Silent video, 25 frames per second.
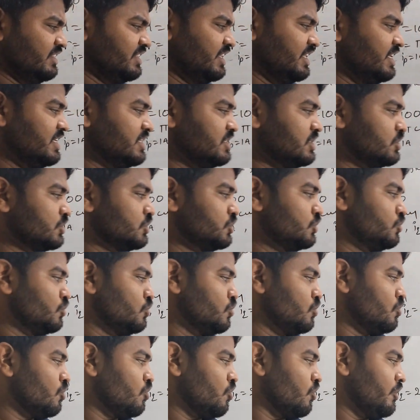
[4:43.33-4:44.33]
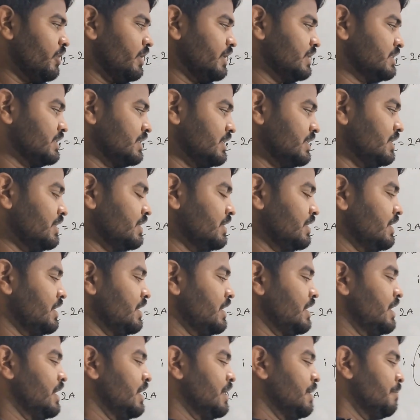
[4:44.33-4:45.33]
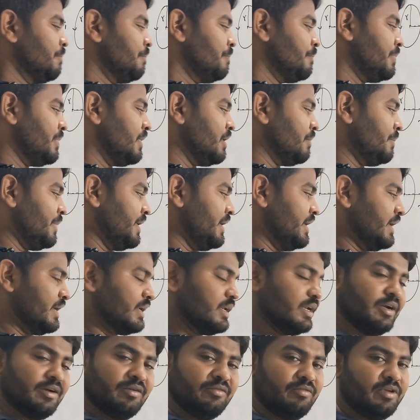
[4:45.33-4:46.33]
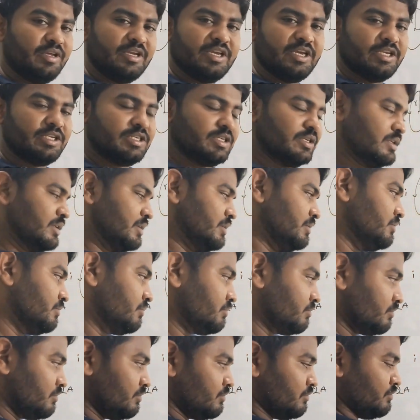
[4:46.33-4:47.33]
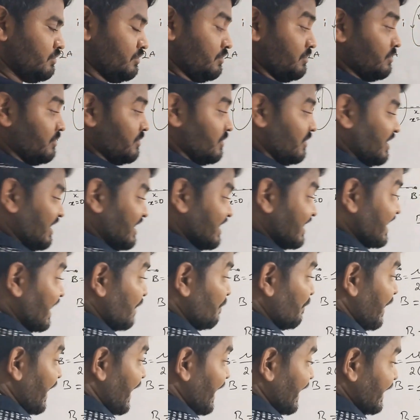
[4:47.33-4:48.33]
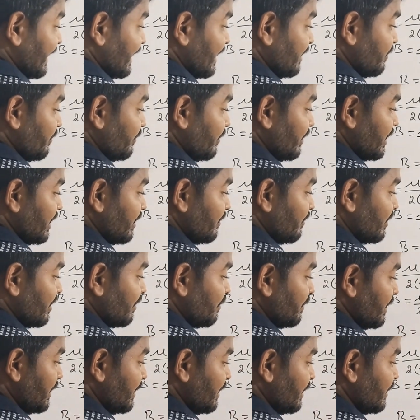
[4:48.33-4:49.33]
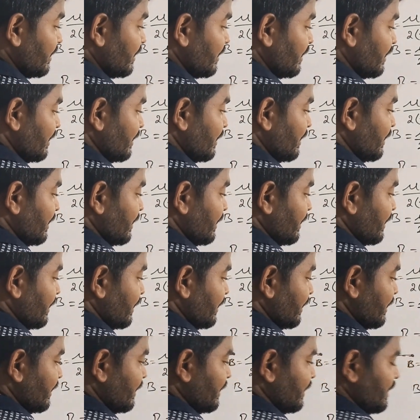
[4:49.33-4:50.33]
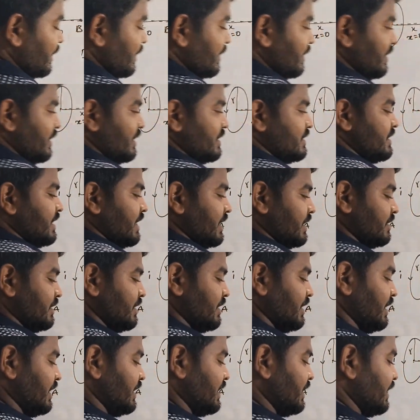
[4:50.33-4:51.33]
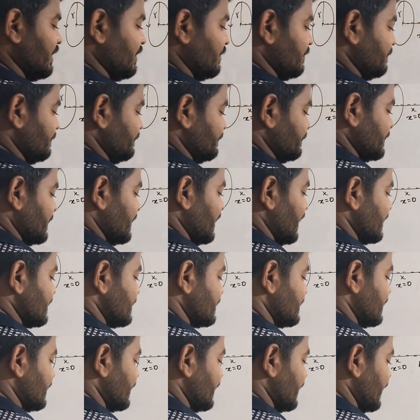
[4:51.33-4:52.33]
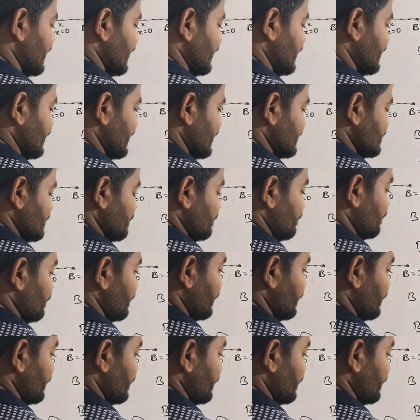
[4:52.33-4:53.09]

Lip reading: these two coils are perpendicular to each other. The magnetic field will be in this direction. Let's take it as a